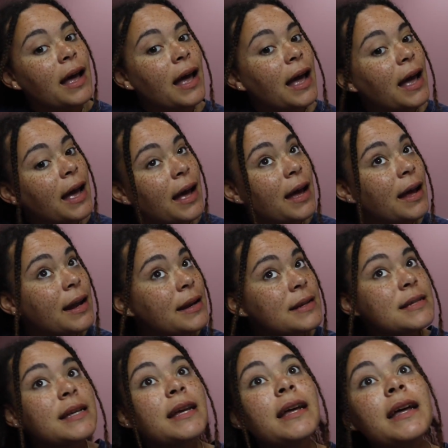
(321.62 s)

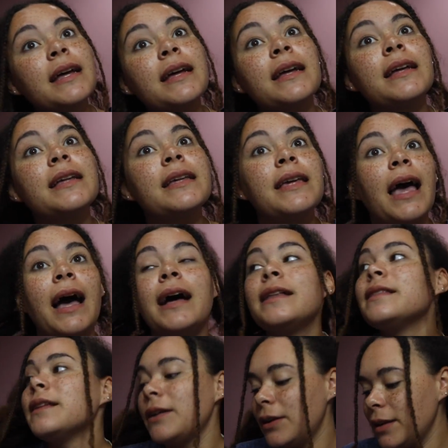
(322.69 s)
And yeah,
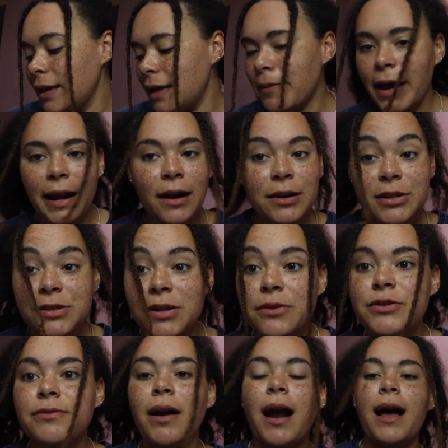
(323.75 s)
literally my hair is
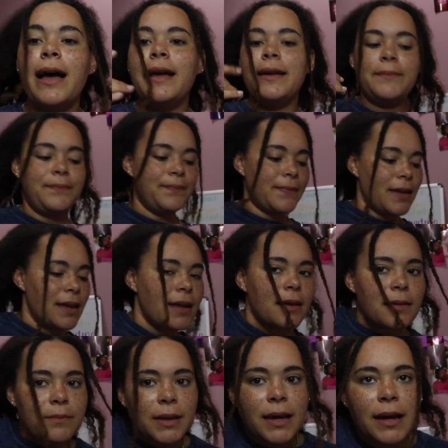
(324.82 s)
so dry
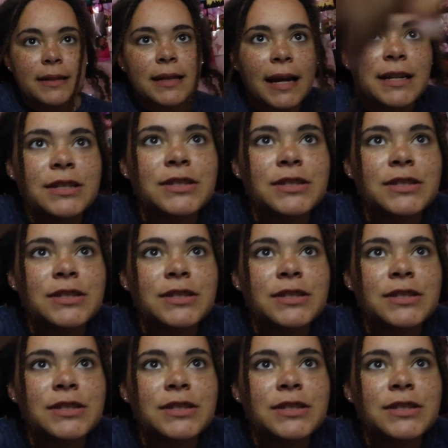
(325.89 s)
because I